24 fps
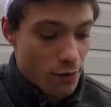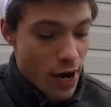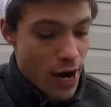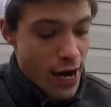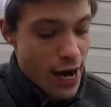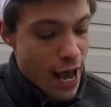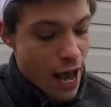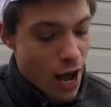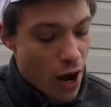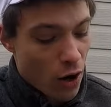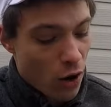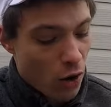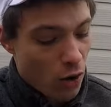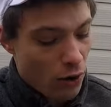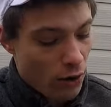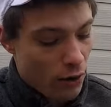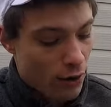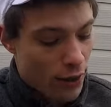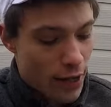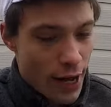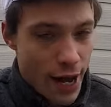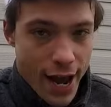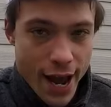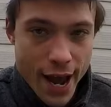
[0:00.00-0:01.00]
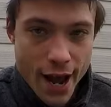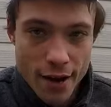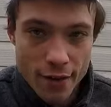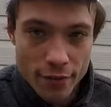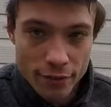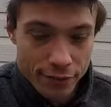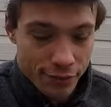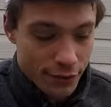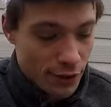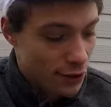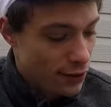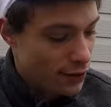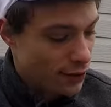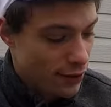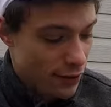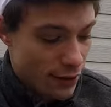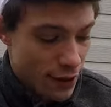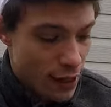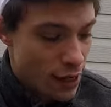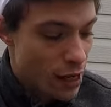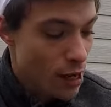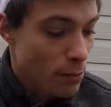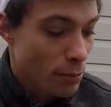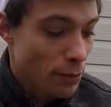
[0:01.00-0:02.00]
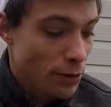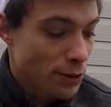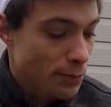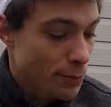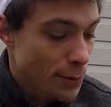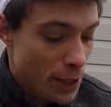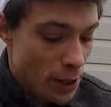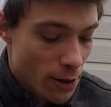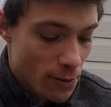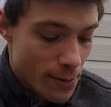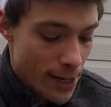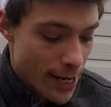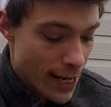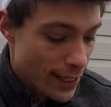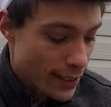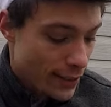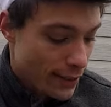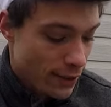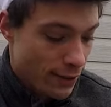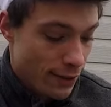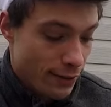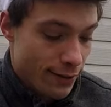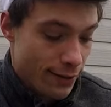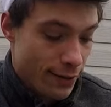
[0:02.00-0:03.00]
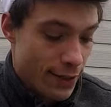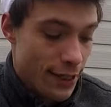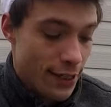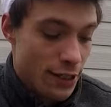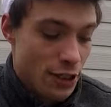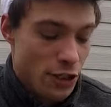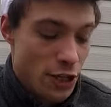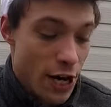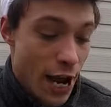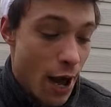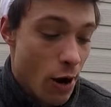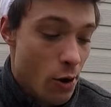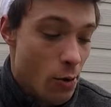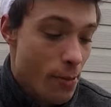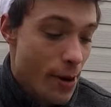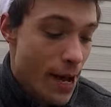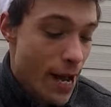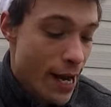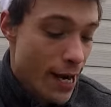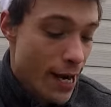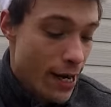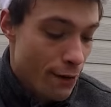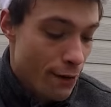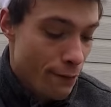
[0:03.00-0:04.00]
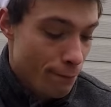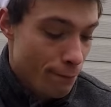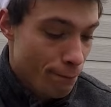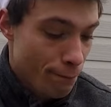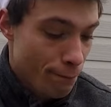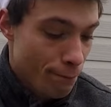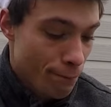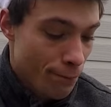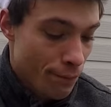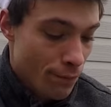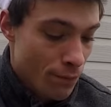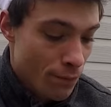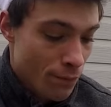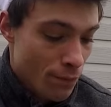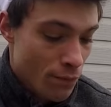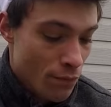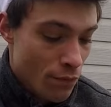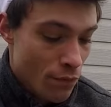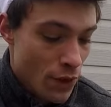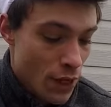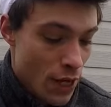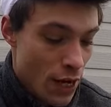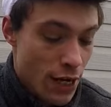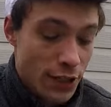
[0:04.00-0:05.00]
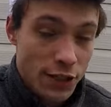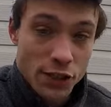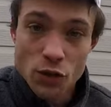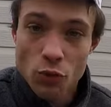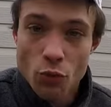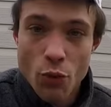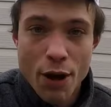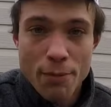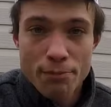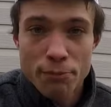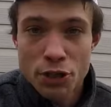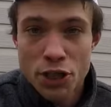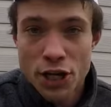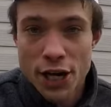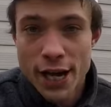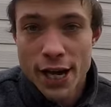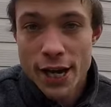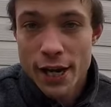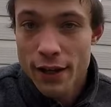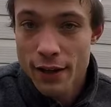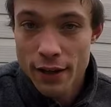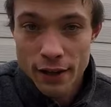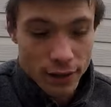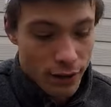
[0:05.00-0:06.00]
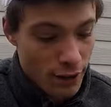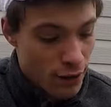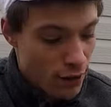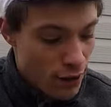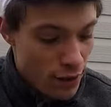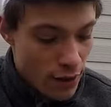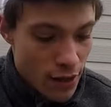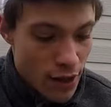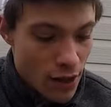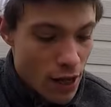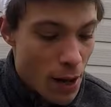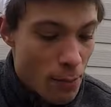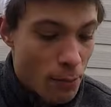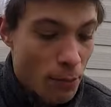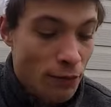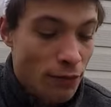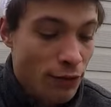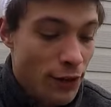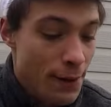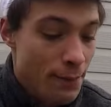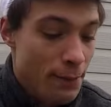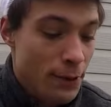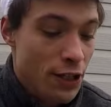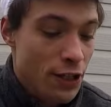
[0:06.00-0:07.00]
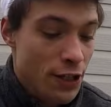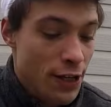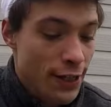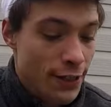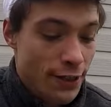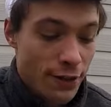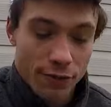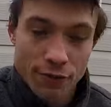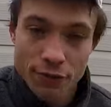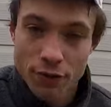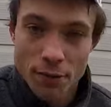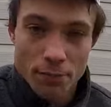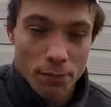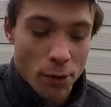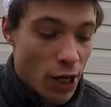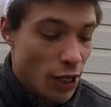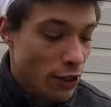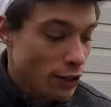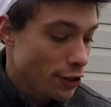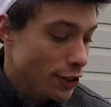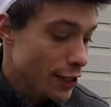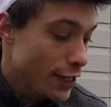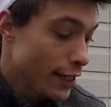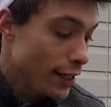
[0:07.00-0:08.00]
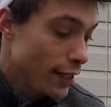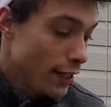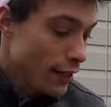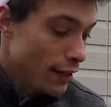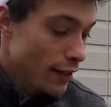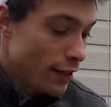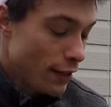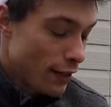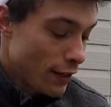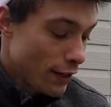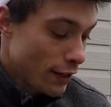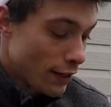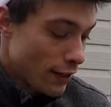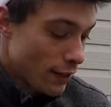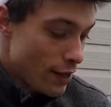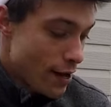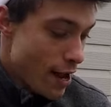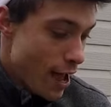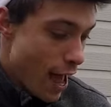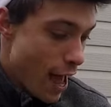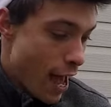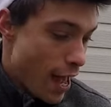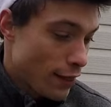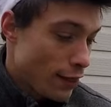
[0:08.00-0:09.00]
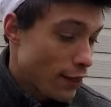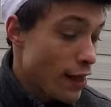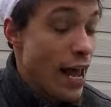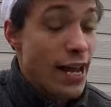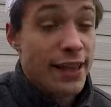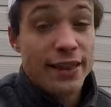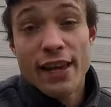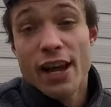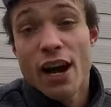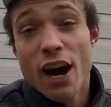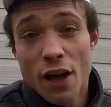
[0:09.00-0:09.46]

right now, I have just a couple spinner baits, a chatterbait, a swim jig, a couple flipping jigs, a football jig. And like the